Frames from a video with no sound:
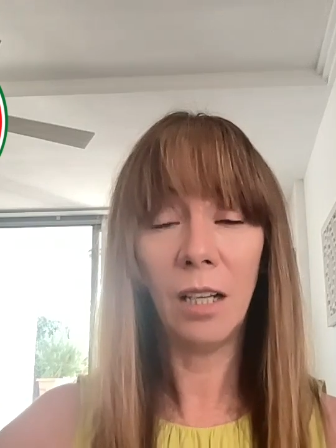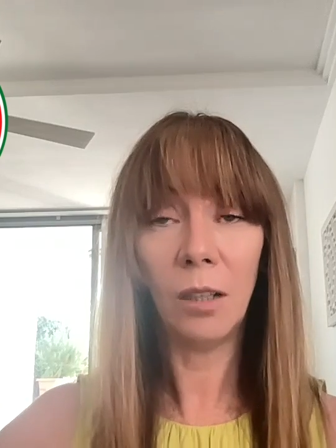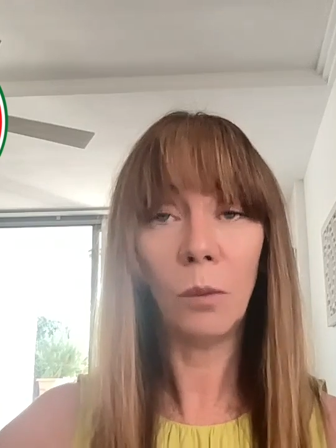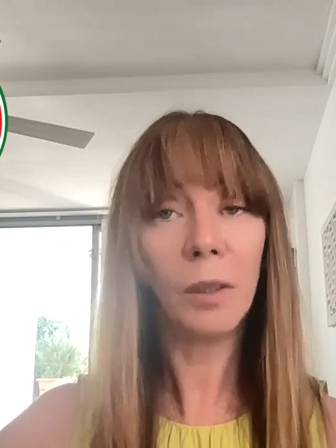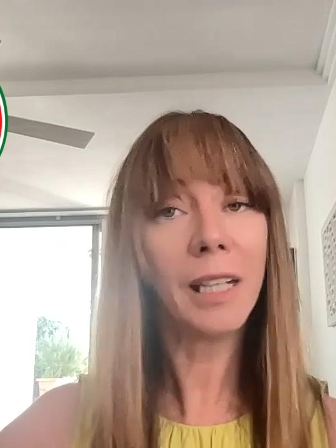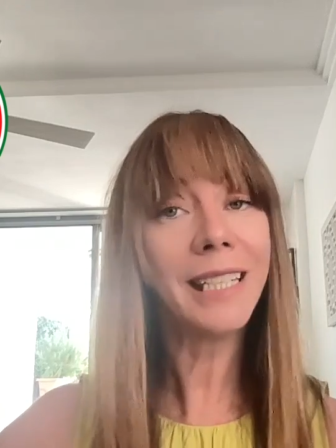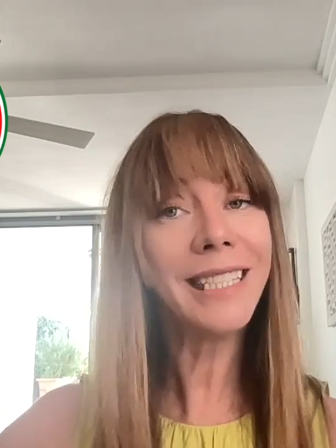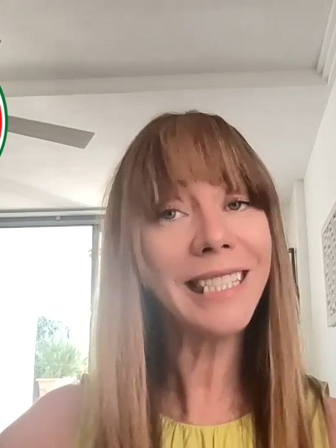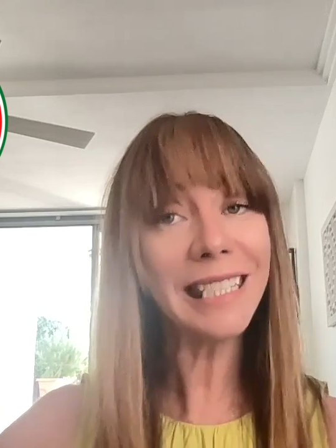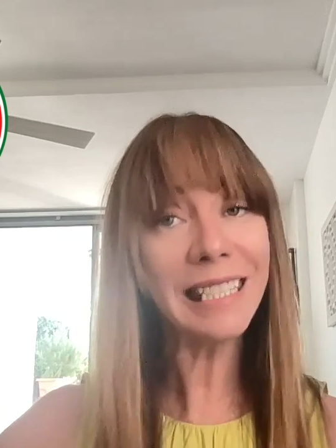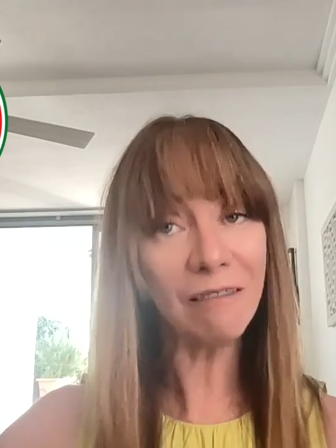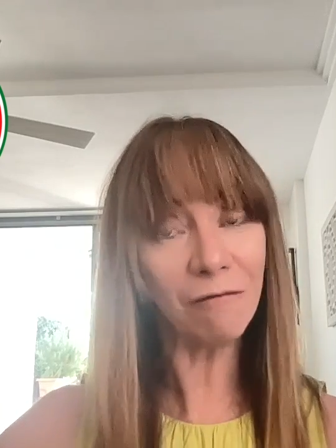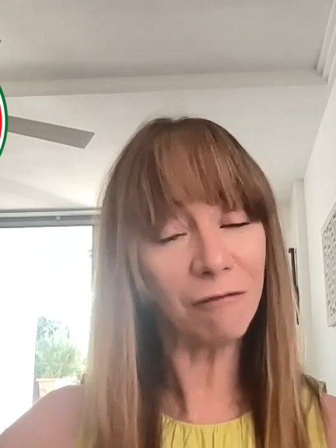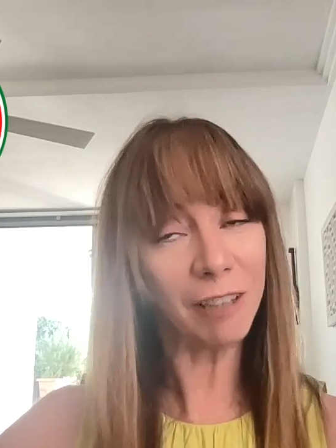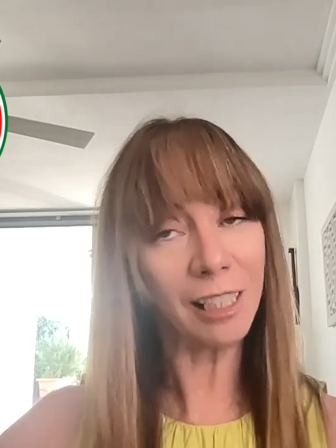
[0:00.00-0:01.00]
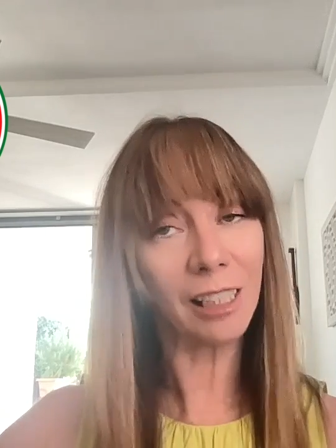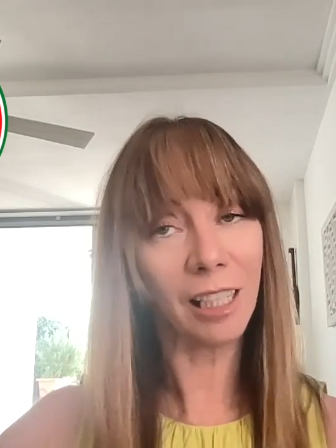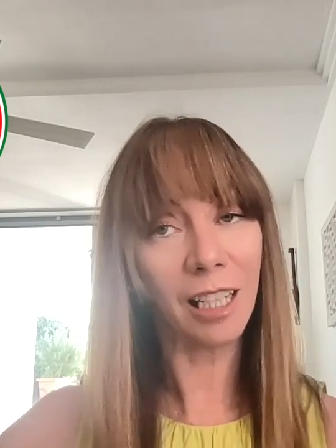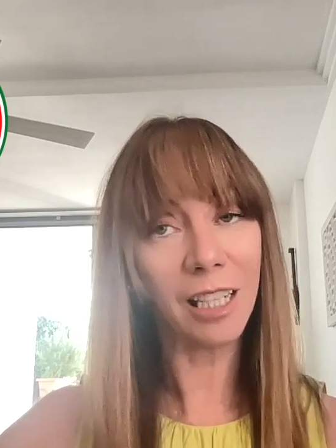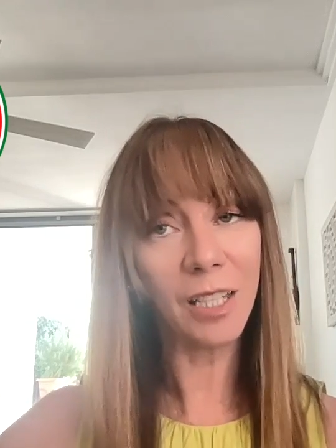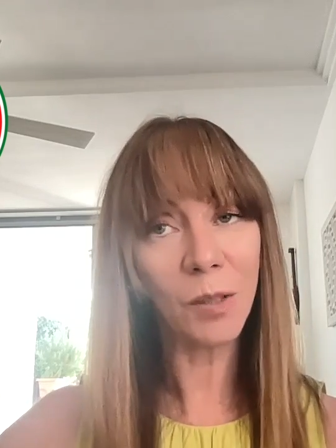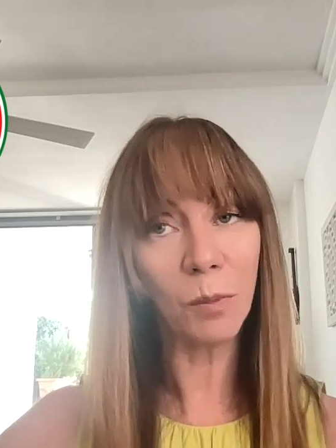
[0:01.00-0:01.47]
What I didn't
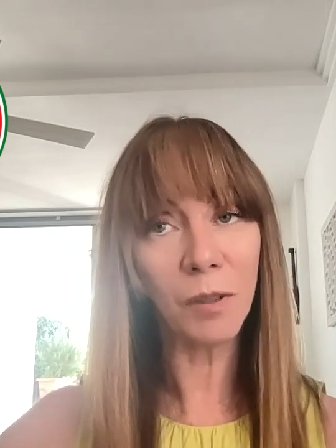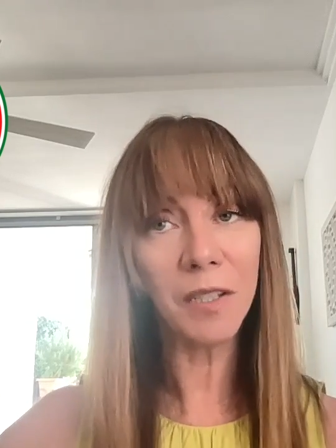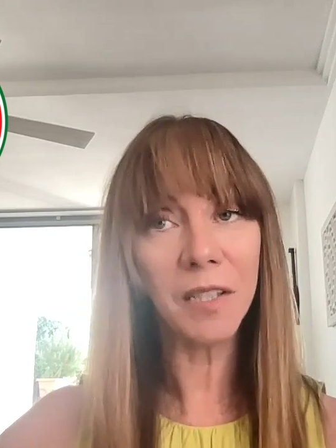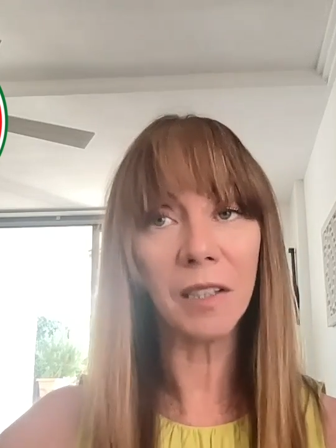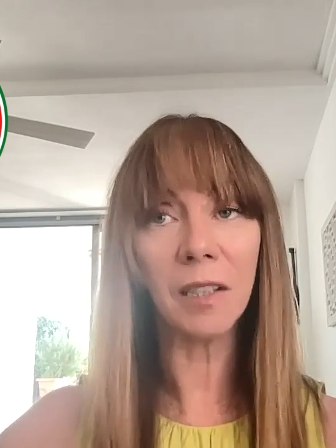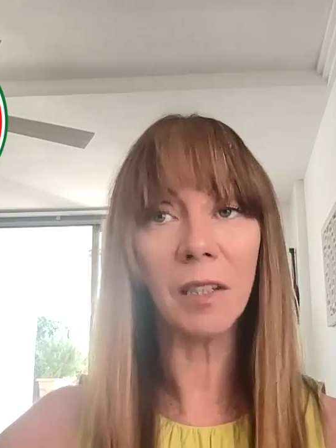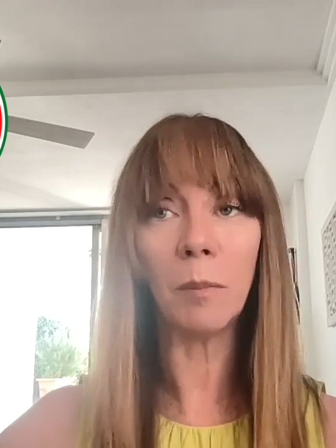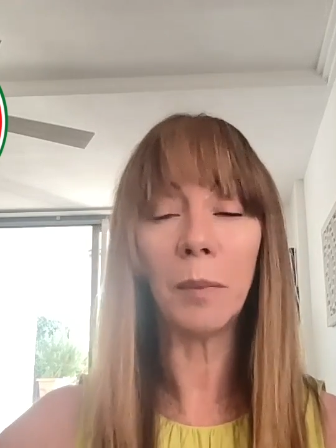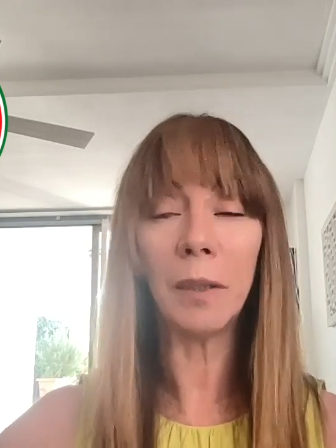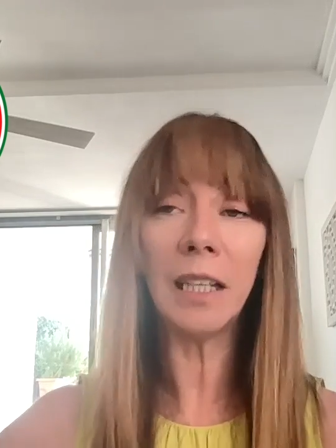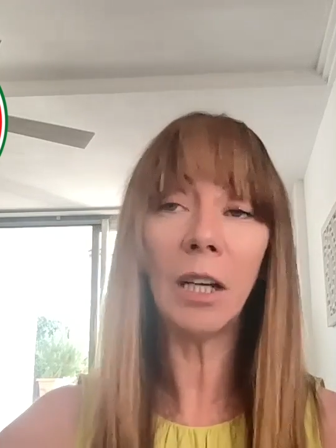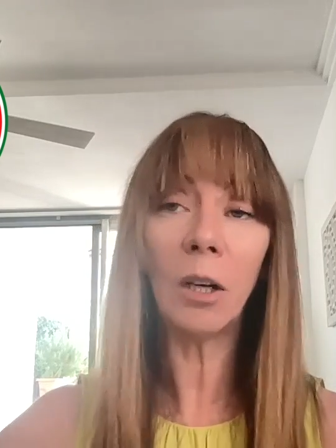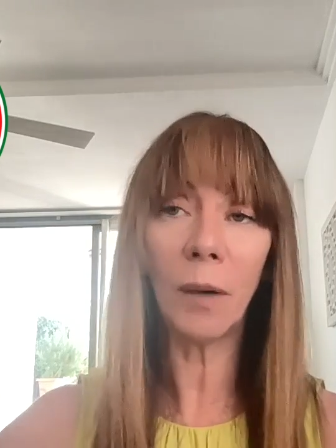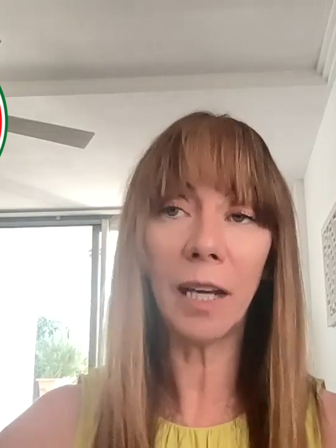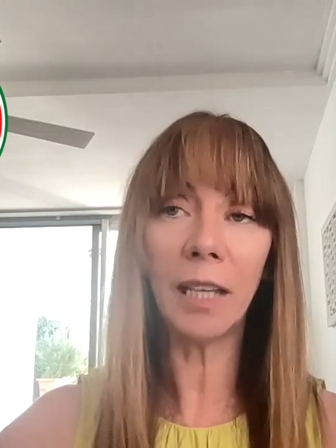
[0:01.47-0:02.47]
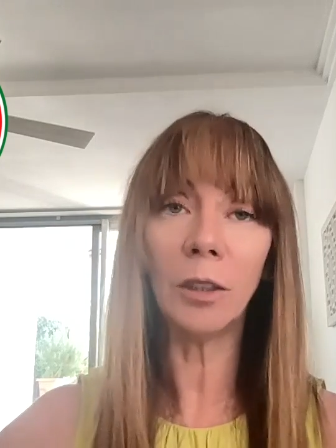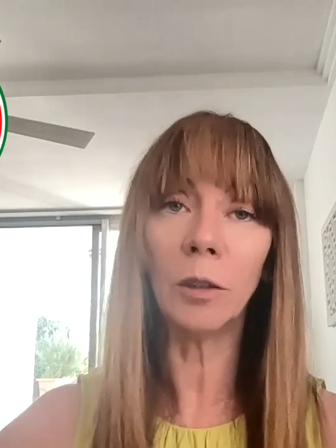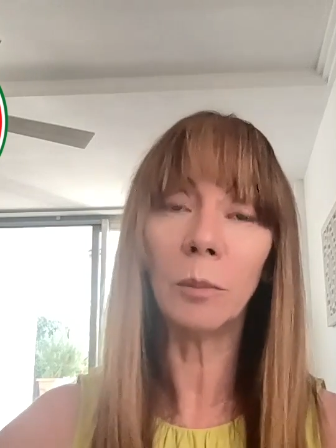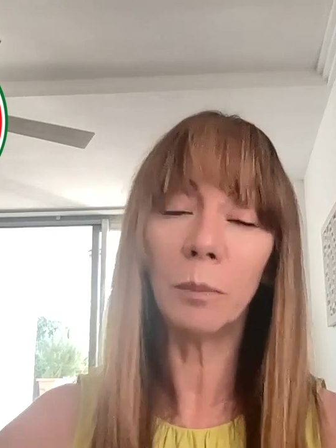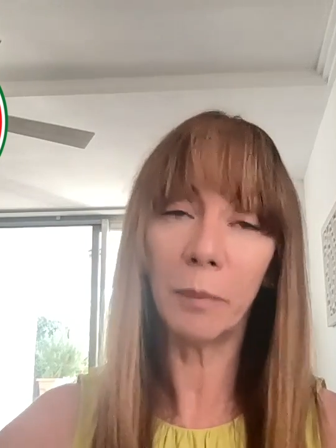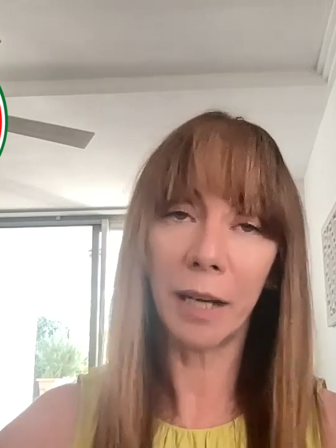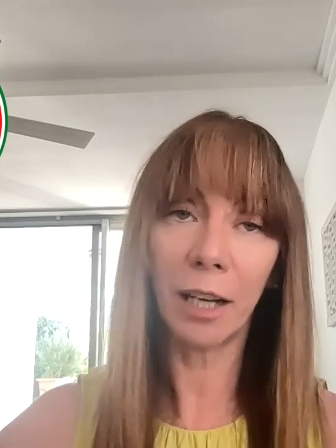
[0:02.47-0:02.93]
realize was that the POA
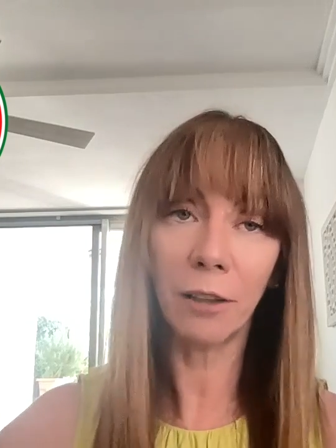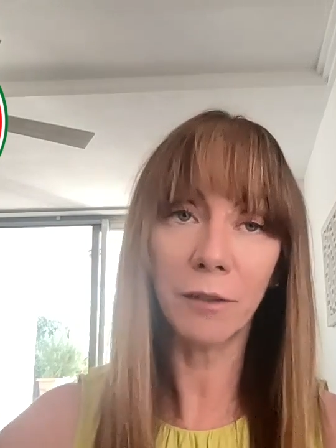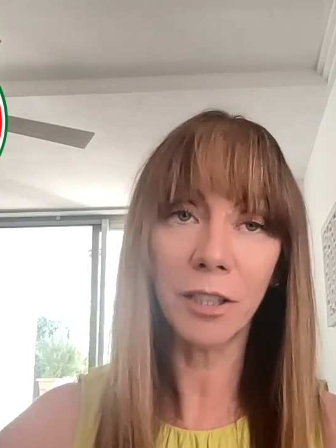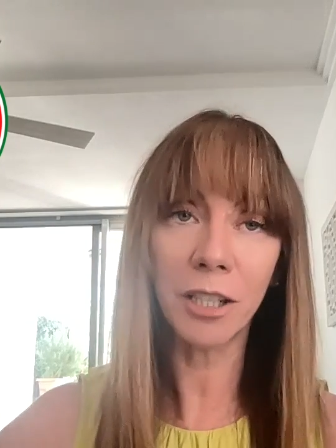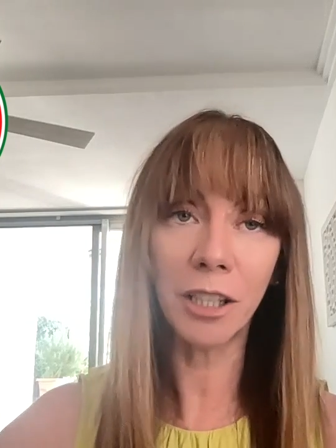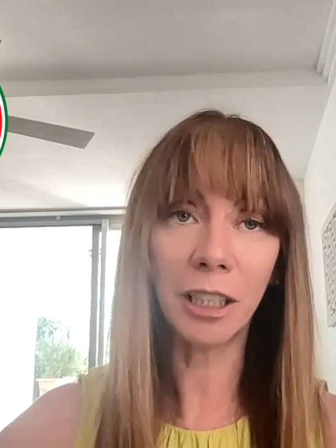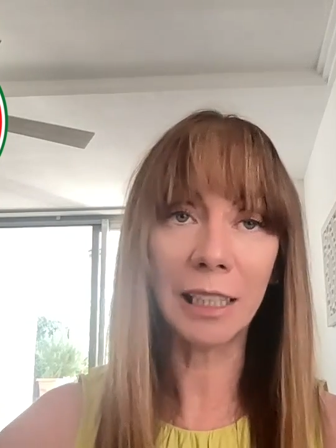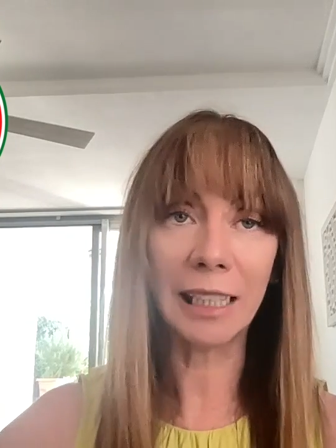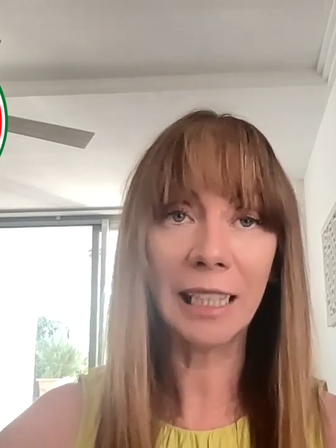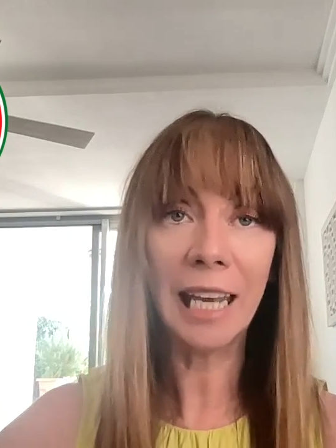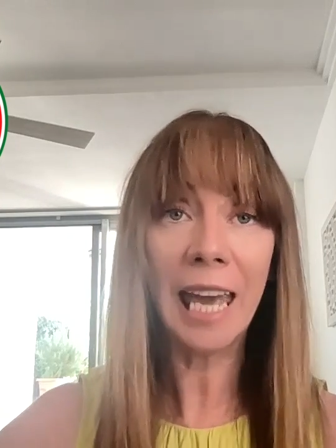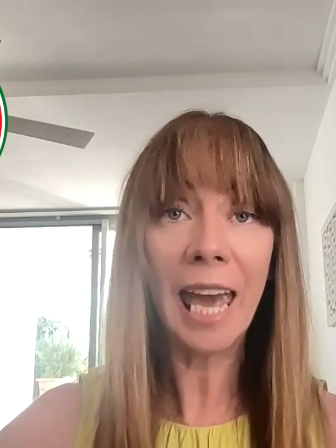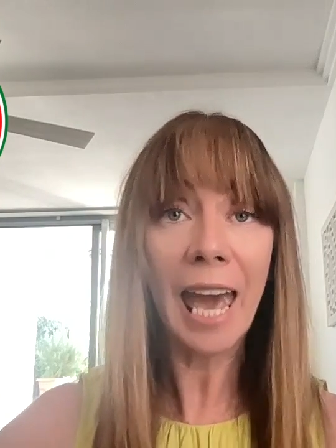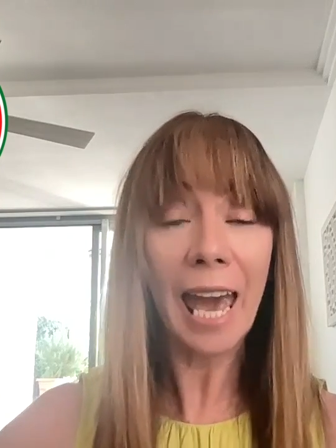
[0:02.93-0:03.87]
or power of attorney